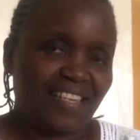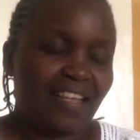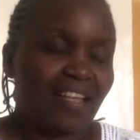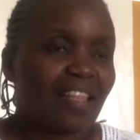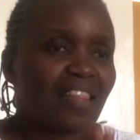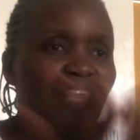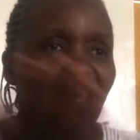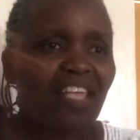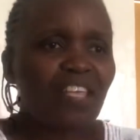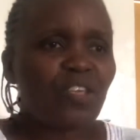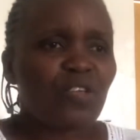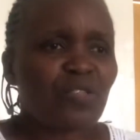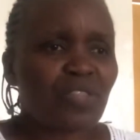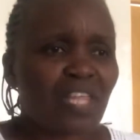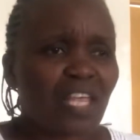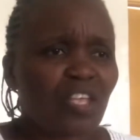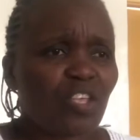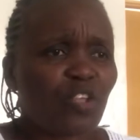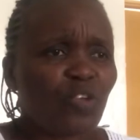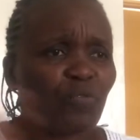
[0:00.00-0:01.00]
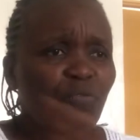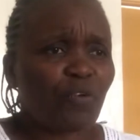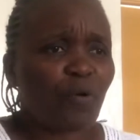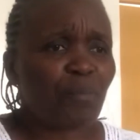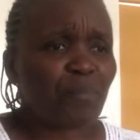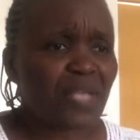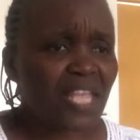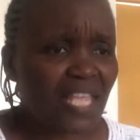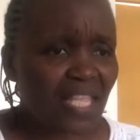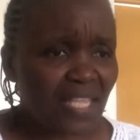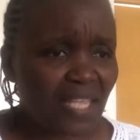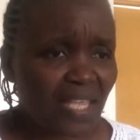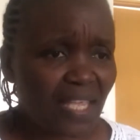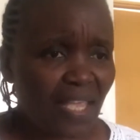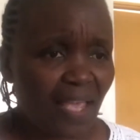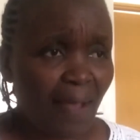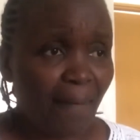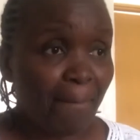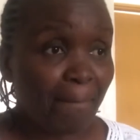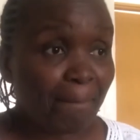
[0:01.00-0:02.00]
Thank you for being
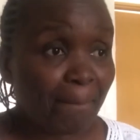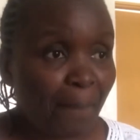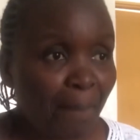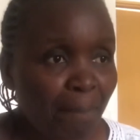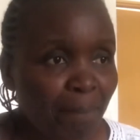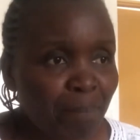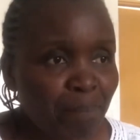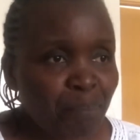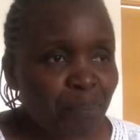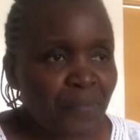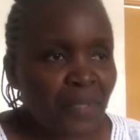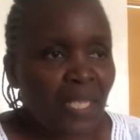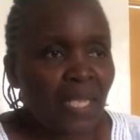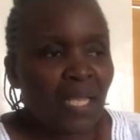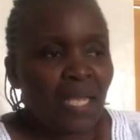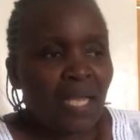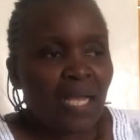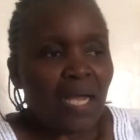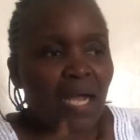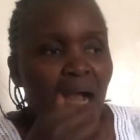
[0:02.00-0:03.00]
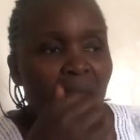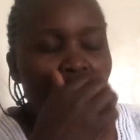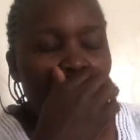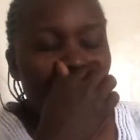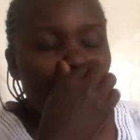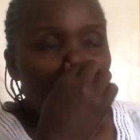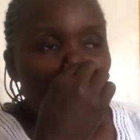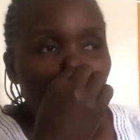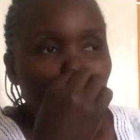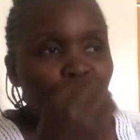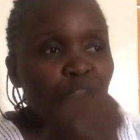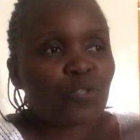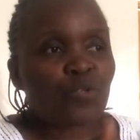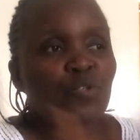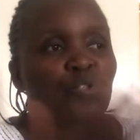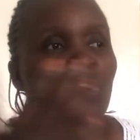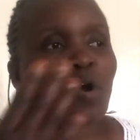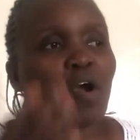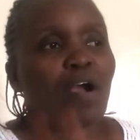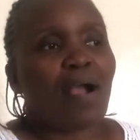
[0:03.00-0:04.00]
here. I want to
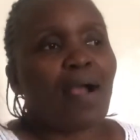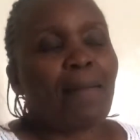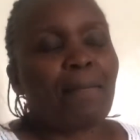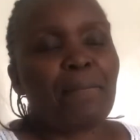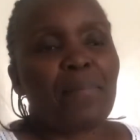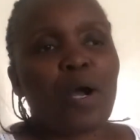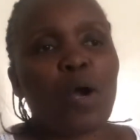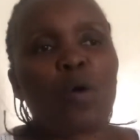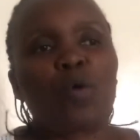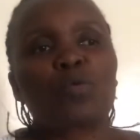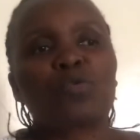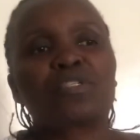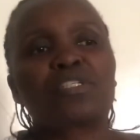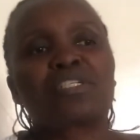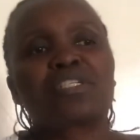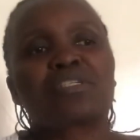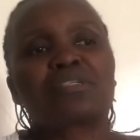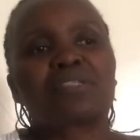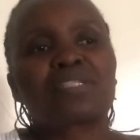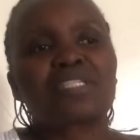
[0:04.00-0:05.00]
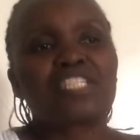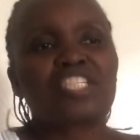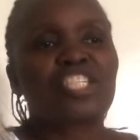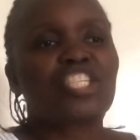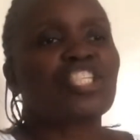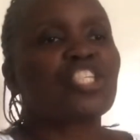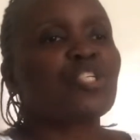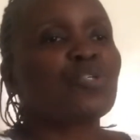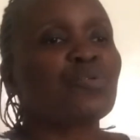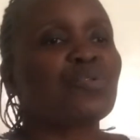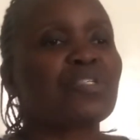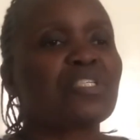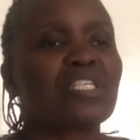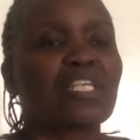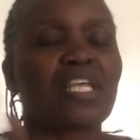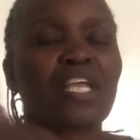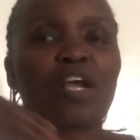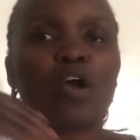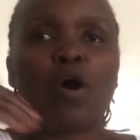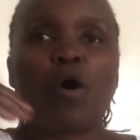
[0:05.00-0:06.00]
talk about
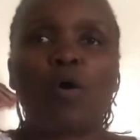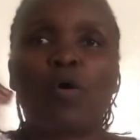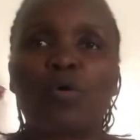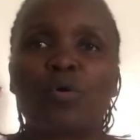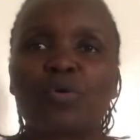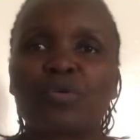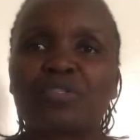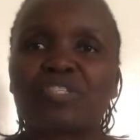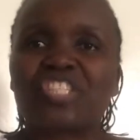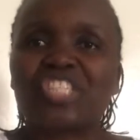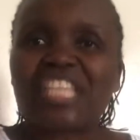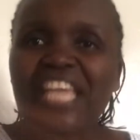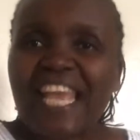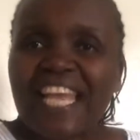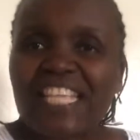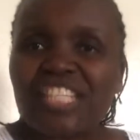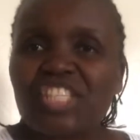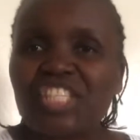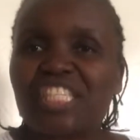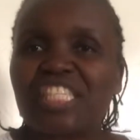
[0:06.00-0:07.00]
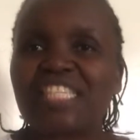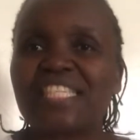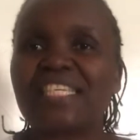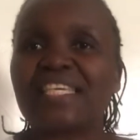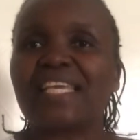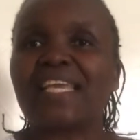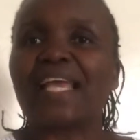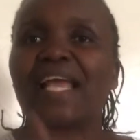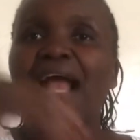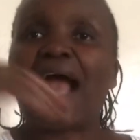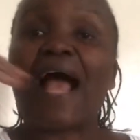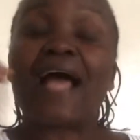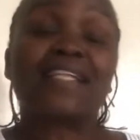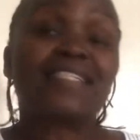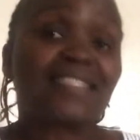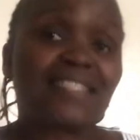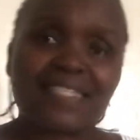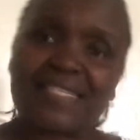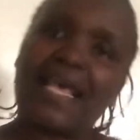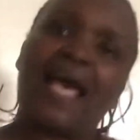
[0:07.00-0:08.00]
reducing or changing
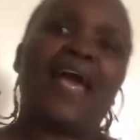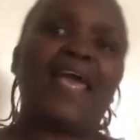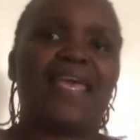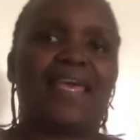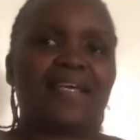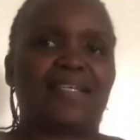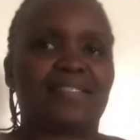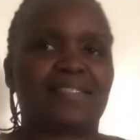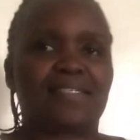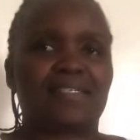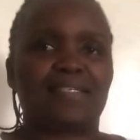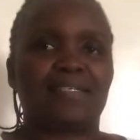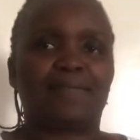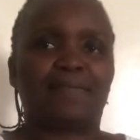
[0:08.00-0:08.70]
anxiety.